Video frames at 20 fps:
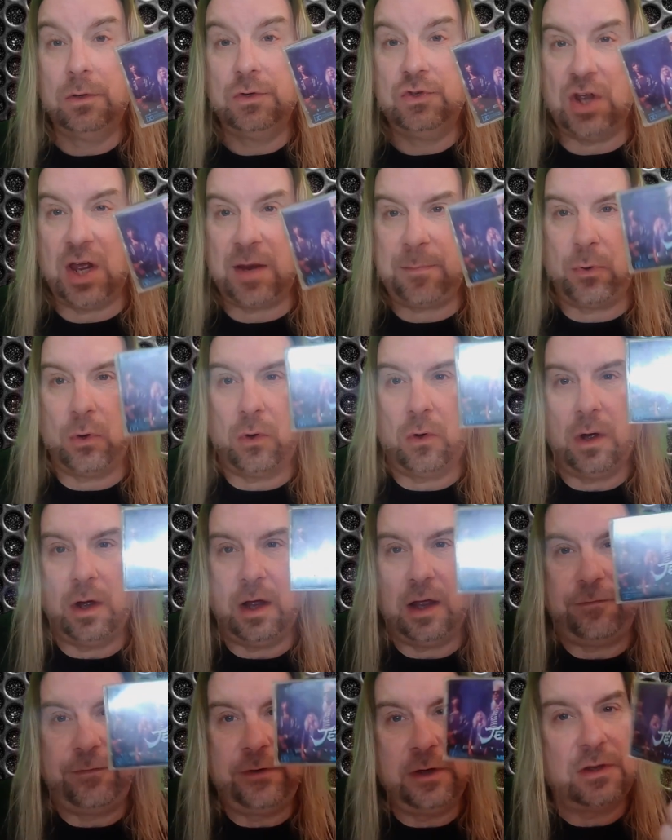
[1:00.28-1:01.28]

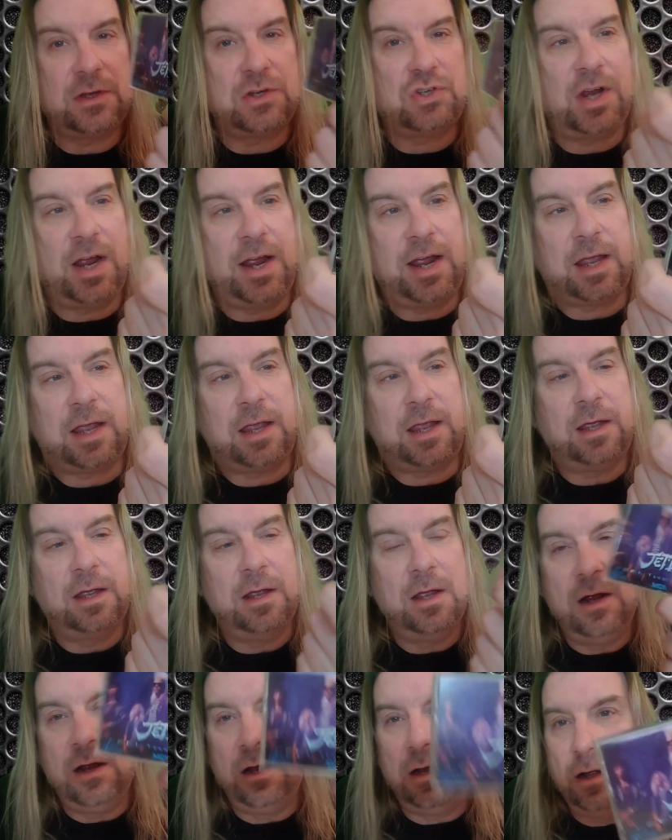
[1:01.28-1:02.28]
Jetboy, Feel the Shake.
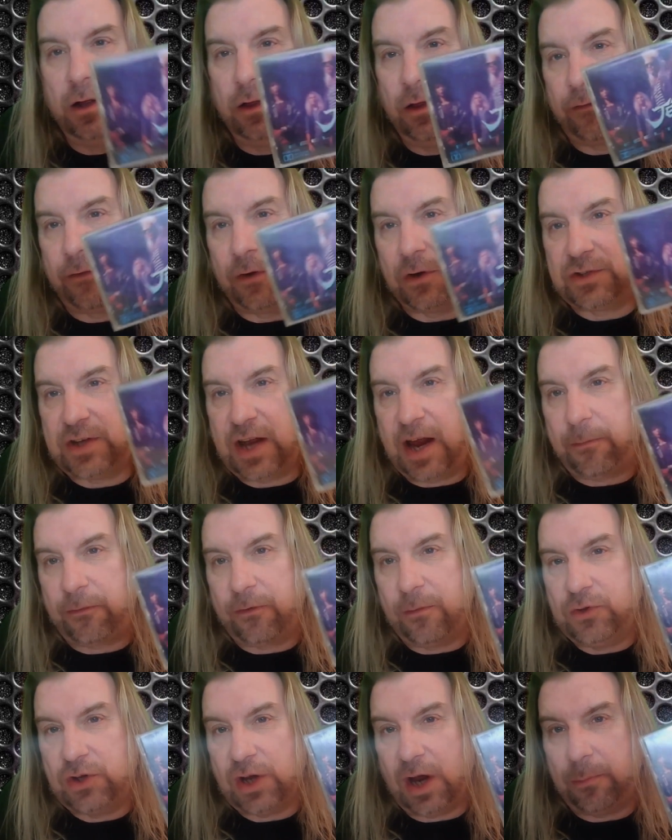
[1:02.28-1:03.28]
The first tape
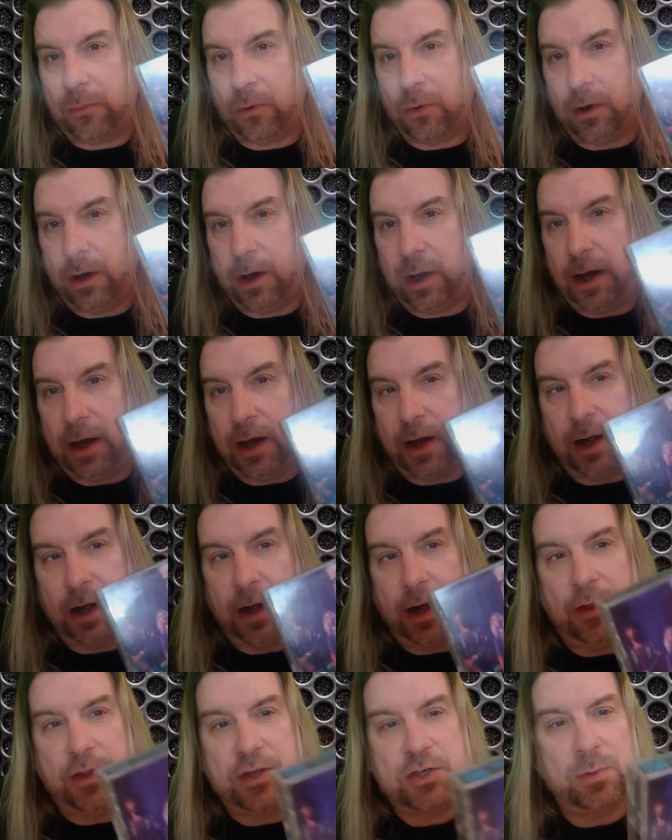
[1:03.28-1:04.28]
from
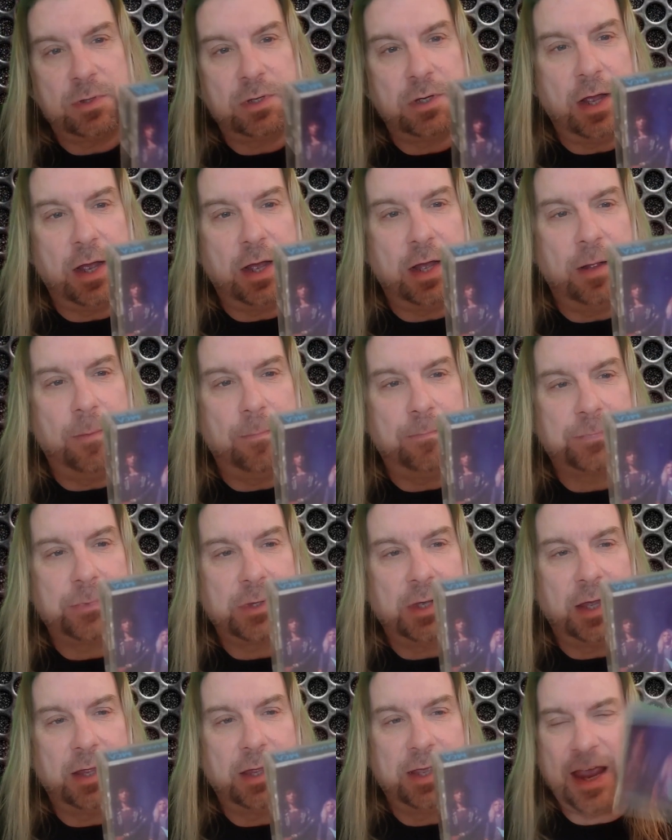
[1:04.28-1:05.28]
Jetboy. This one
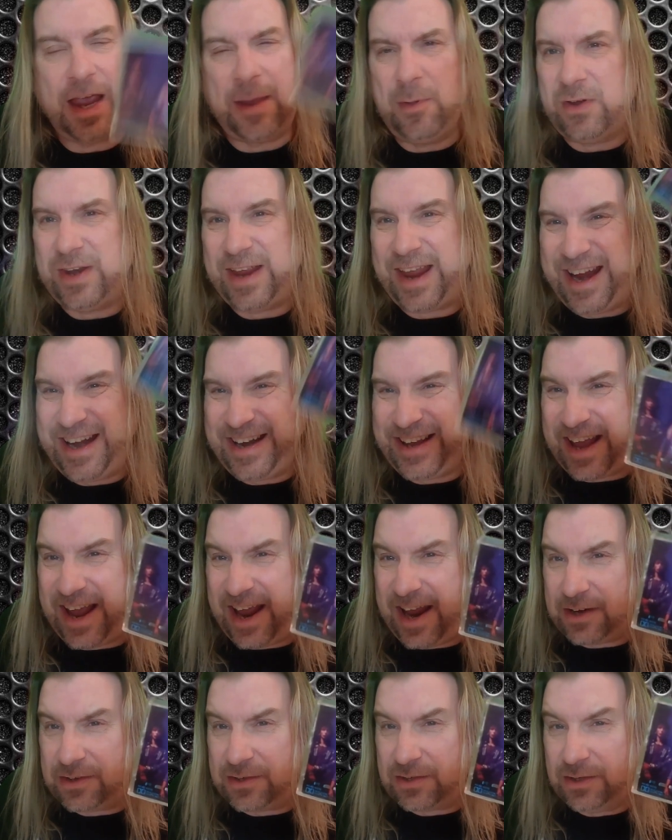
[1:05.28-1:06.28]
came out in
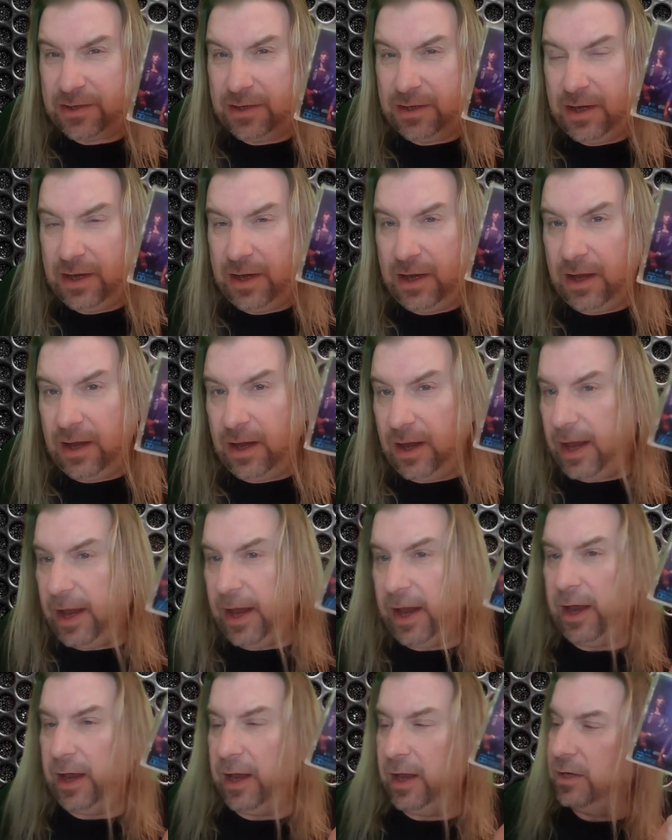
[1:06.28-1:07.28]
'88,
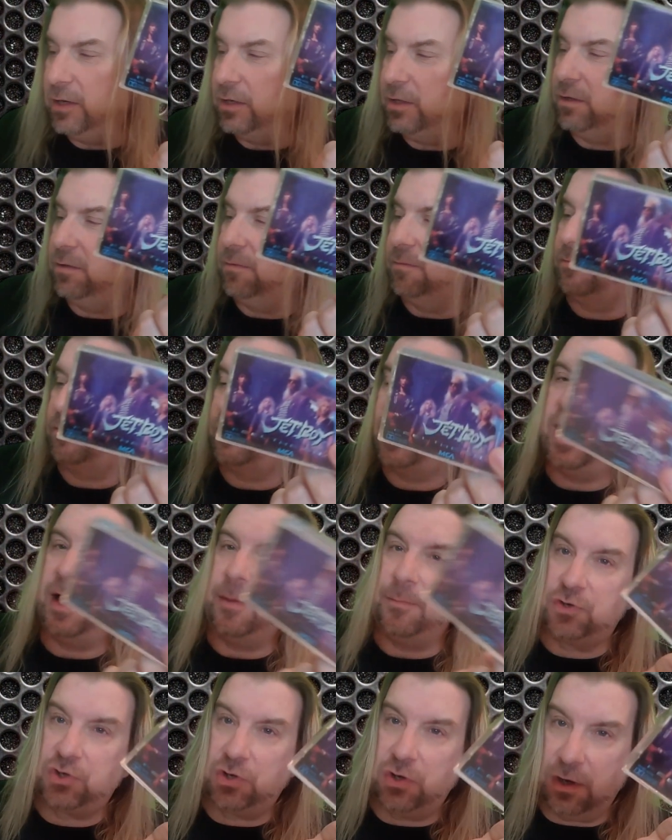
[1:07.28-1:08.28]
and
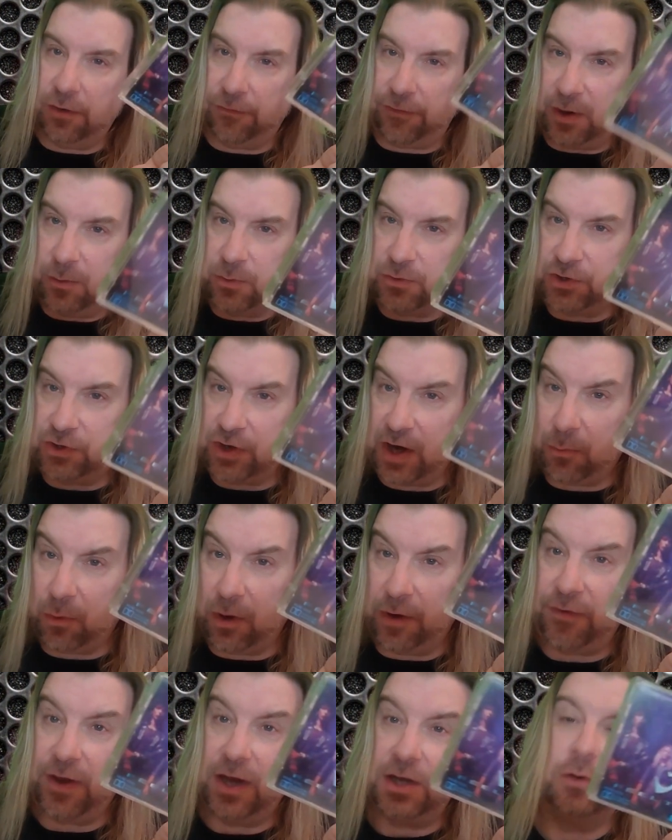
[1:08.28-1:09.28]
I'm sure if anyone's a
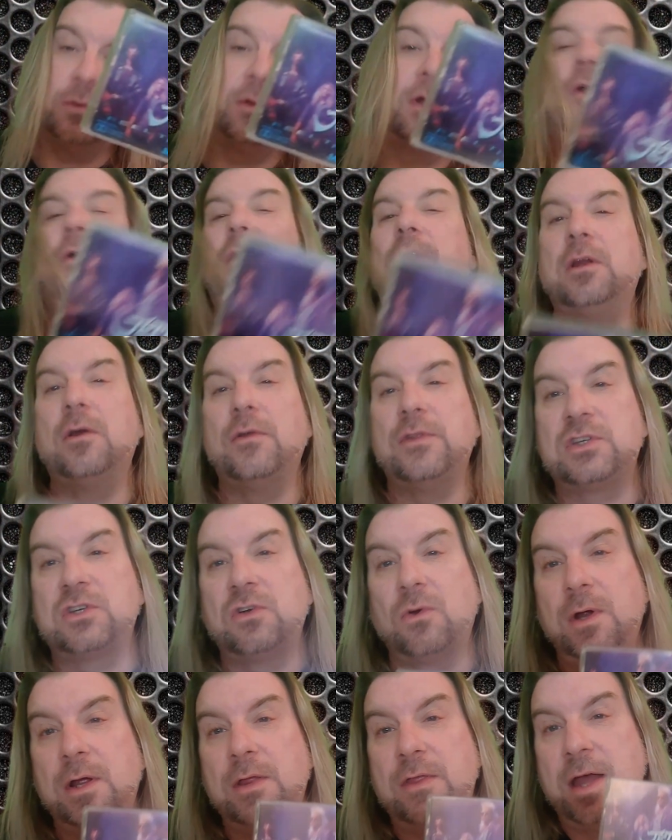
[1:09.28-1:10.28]
Jetboy fan, you already know the
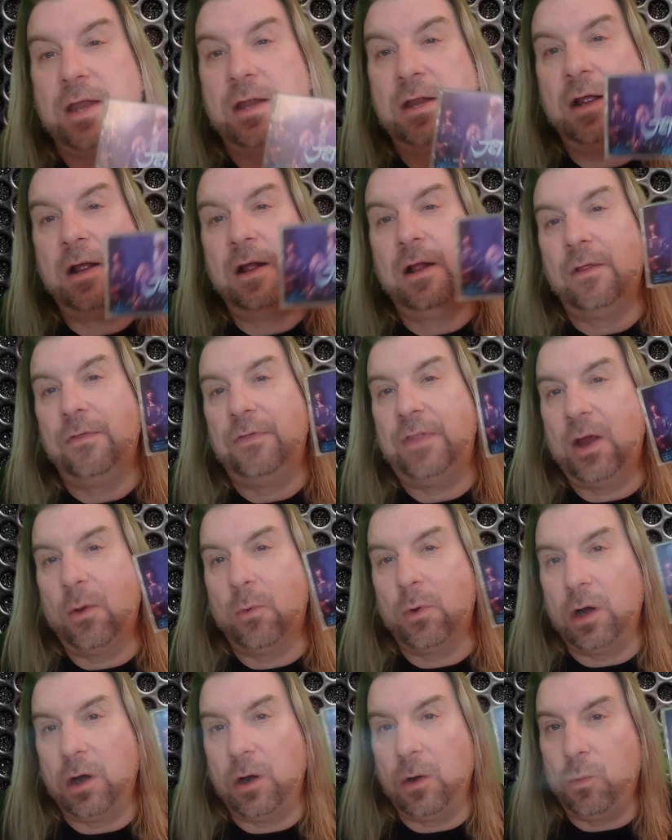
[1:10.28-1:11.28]
story that they
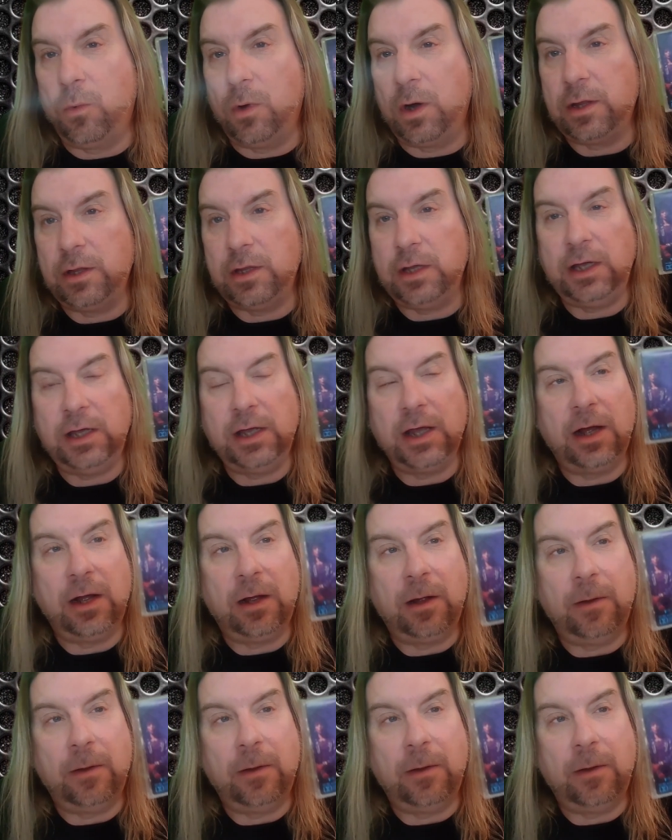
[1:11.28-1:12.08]
were one of the